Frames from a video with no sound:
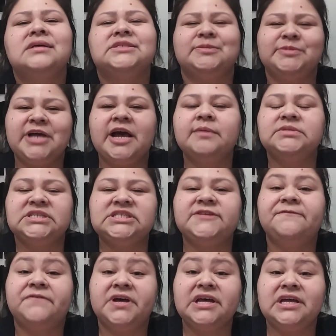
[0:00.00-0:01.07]
Sometimes
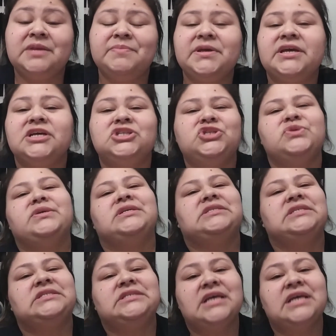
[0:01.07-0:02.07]
it's fun because you get to